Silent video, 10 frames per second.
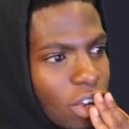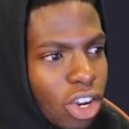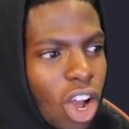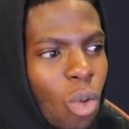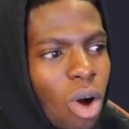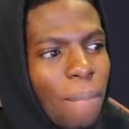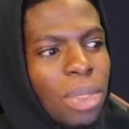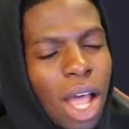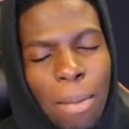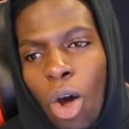You know
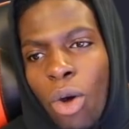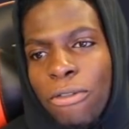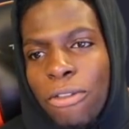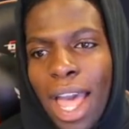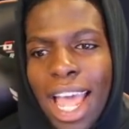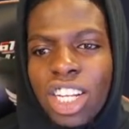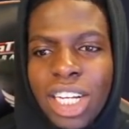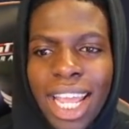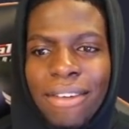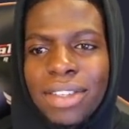what? I'm going for
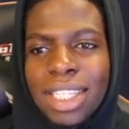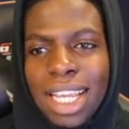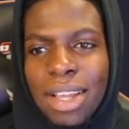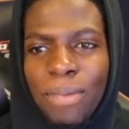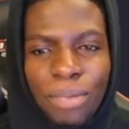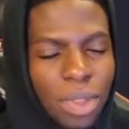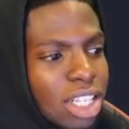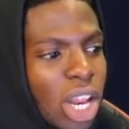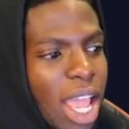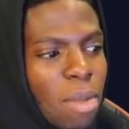NJFC.
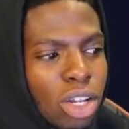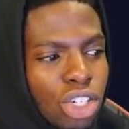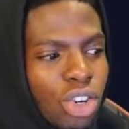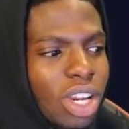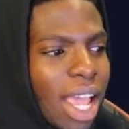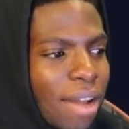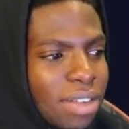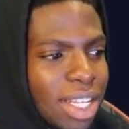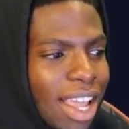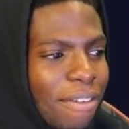That's Neymar Junior
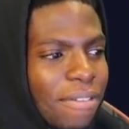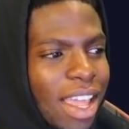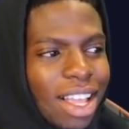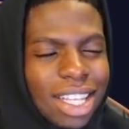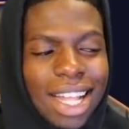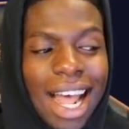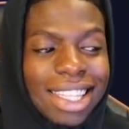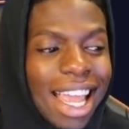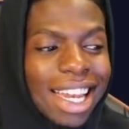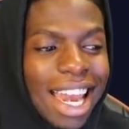FC, I think. Is
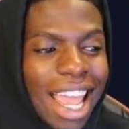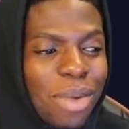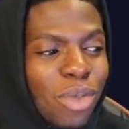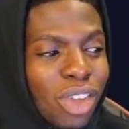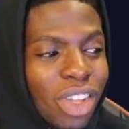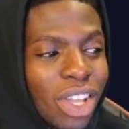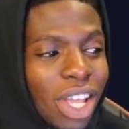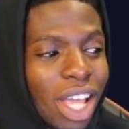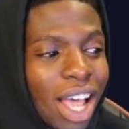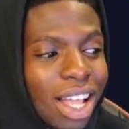that a dead name? Yeah.